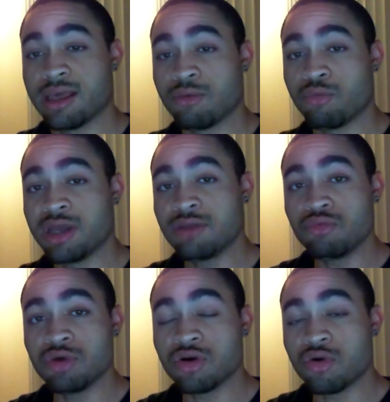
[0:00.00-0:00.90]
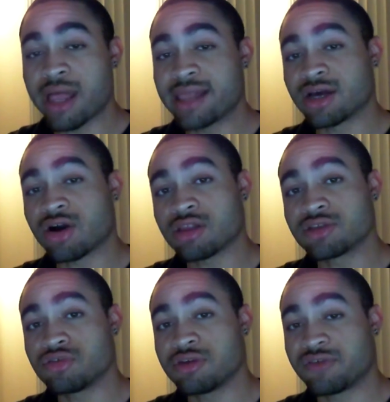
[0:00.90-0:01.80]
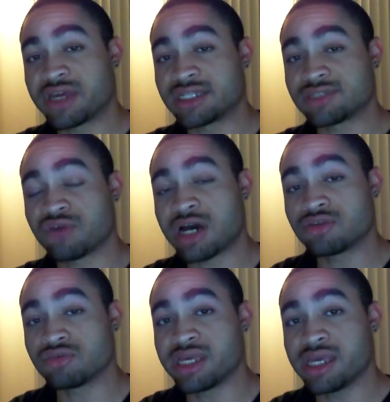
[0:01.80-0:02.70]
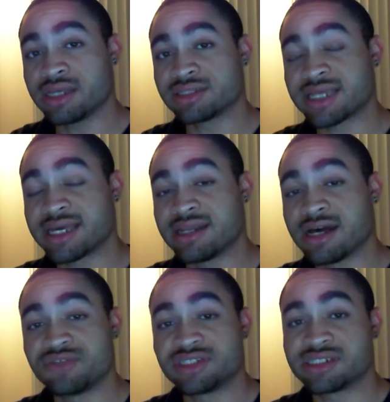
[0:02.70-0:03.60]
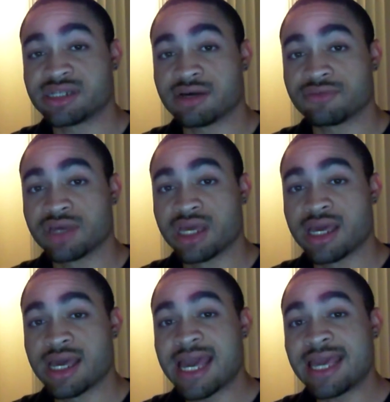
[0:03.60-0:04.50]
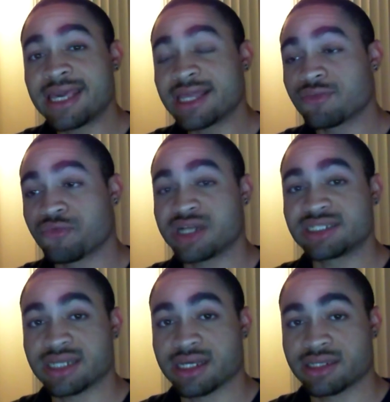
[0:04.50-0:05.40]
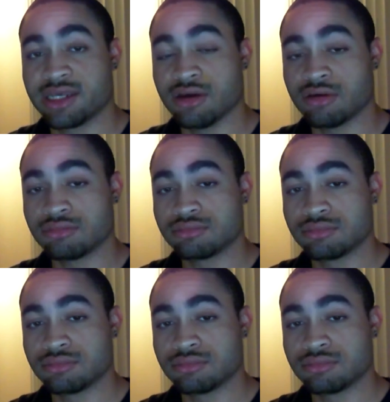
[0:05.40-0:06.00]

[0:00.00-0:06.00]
When will the Call of Duty fans finally say enough is enough and get the franchise killed?